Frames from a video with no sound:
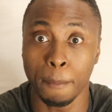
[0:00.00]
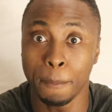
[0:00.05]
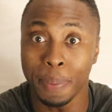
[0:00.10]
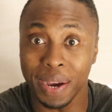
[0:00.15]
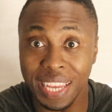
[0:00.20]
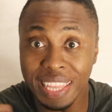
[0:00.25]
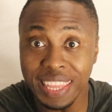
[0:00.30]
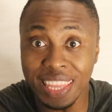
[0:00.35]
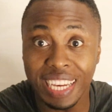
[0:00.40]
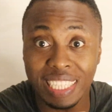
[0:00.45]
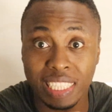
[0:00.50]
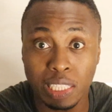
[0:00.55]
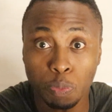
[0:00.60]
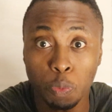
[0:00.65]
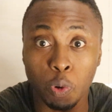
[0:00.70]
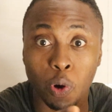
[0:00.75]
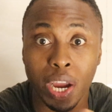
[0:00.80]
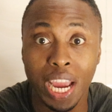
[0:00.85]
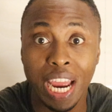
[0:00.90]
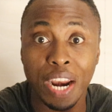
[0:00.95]
But in that
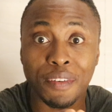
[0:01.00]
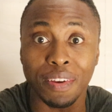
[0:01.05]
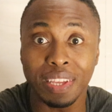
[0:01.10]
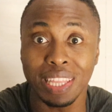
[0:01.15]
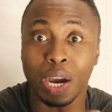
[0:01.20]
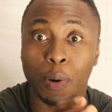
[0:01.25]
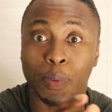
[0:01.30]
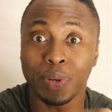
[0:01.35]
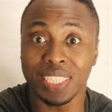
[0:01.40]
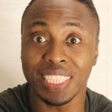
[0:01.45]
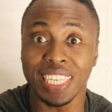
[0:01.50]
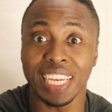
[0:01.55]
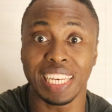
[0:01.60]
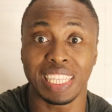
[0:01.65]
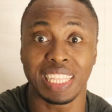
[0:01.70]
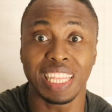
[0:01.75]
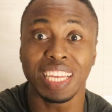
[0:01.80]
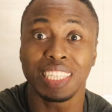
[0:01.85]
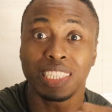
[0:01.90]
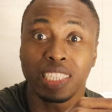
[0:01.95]
small area that I was
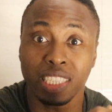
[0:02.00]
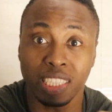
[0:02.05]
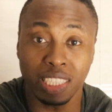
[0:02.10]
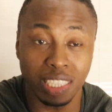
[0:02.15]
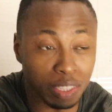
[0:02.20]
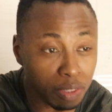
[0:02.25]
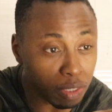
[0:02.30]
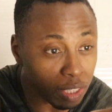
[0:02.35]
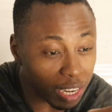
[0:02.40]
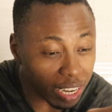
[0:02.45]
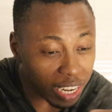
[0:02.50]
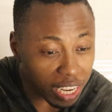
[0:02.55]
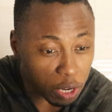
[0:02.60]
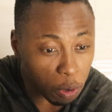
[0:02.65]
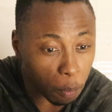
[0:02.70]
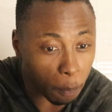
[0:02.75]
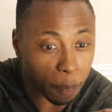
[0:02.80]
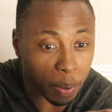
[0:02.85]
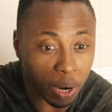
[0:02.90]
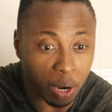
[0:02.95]
in, that
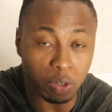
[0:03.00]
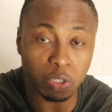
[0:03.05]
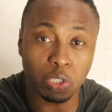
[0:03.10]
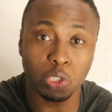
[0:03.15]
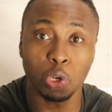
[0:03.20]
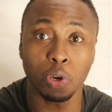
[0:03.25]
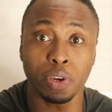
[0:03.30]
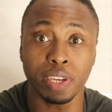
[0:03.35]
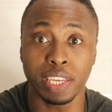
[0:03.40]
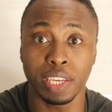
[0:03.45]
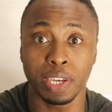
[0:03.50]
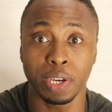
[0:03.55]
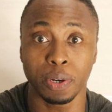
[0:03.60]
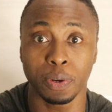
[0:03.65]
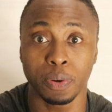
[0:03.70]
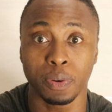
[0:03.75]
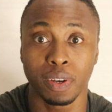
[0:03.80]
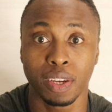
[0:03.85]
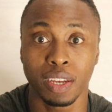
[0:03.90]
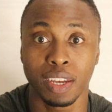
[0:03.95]
little part of
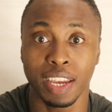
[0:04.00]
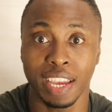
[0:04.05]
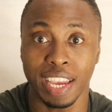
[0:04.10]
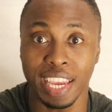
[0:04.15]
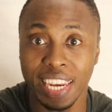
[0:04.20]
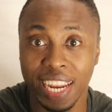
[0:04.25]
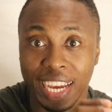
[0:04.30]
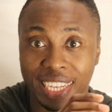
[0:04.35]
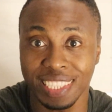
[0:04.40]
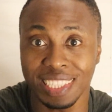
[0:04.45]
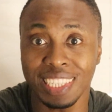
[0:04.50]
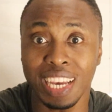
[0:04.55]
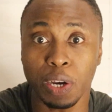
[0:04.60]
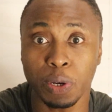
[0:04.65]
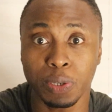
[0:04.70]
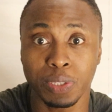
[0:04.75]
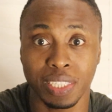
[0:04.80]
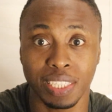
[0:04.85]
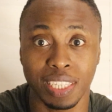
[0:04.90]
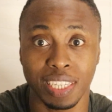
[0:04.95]
Tokyo, in
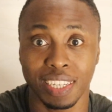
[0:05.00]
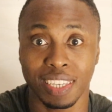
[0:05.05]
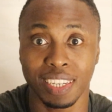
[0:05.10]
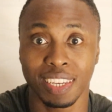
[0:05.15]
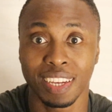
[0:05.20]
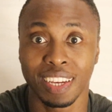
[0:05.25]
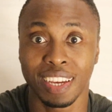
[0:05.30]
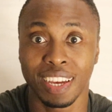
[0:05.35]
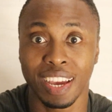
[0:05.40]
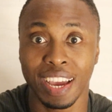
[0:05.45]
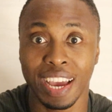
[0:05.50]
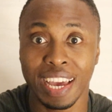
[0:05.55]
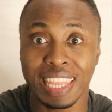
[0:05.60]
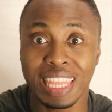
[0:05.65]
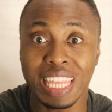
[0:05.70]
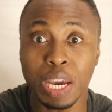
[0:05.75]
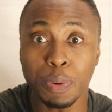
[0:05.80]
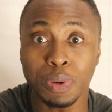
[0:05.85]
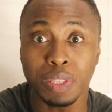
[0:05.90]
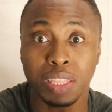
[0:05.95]
Asakusa,
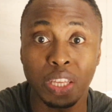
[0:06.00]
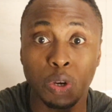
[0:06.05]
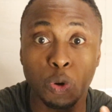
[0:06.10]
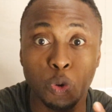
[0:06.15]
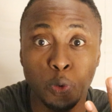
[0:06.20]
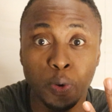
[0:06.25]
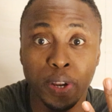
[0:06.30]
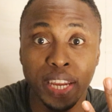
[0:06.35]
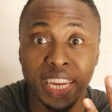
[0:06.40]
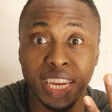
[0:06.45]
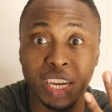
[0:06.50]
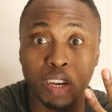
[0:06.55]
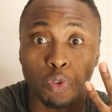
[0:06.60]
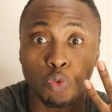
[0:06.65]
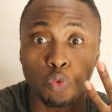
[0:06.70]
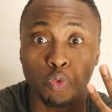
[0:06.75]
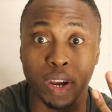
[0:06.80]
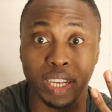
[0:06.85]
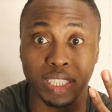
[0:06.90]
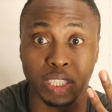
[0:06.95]
there were 3
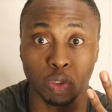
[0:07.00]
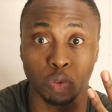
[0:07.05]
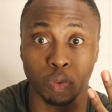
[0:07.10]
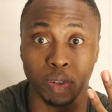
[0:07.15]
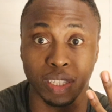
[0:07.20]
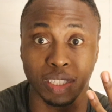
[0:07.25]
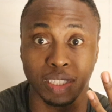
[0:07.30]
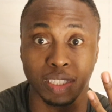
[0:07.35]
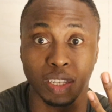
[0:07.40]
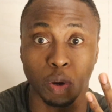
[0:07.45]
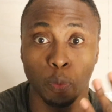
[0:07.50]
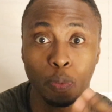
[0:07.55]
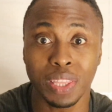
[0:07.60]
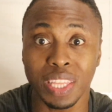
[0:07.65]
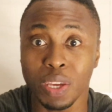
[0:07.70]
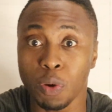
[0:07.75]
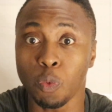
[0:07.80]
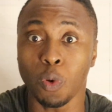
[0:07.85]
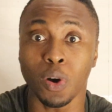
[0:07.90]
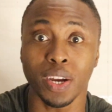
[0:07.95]
restaurants
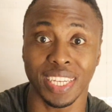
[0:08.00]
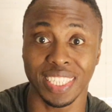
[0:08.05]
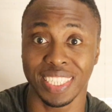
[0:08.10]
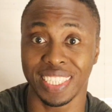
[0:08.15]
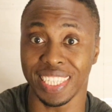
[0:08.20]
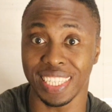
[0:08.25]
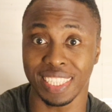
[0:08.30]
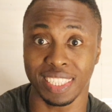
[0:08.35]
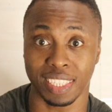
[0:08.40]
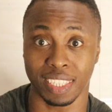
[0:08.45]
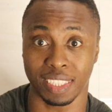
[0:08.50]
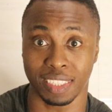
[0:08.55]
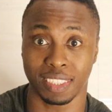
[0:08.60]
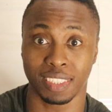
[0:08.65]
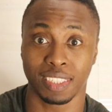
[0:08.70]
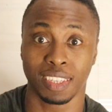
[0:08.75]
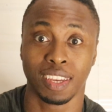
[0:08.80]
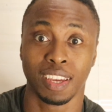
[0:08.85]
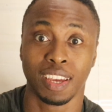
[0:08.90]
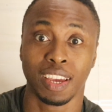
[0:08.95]
within walking
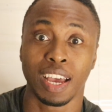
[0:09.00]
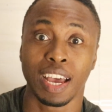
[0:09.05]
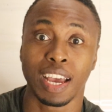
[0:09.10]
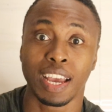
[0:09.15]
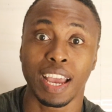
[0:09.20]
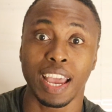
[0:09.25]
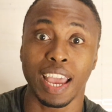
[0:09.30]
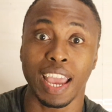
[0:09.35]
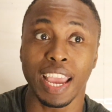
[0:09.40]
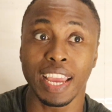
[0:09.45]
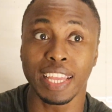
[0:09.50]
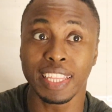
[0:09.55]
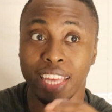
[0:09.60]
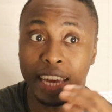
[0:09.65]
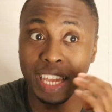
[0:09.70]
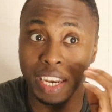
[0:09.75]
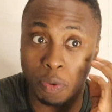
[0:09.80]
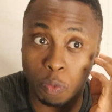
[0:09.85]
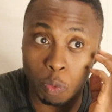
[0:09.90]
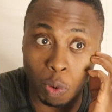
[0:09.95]
distance. And
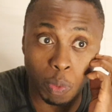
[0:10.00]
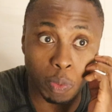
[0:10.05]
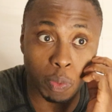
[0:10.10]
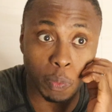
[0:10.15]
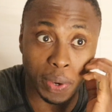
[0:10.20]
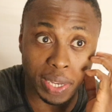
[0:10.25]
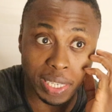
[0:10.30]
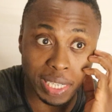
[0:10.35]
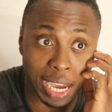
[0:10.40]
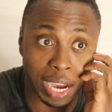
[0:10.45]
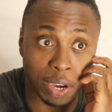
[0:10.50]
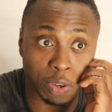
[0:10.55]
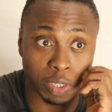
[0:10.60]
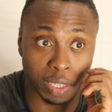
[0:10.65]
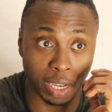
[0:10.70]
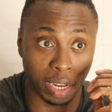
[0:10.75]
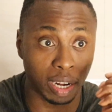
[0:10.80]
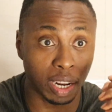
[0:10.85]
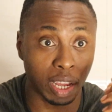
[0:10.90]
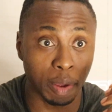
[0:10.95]
then when we went
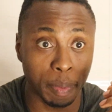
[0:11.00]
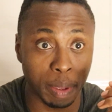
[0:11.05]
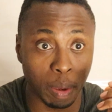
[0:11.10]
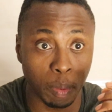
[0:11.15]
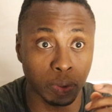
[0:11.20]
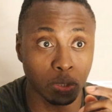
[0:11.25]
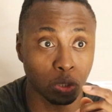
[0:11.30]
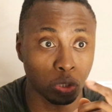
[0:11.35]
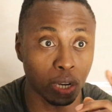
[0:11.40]
out clubbing, we're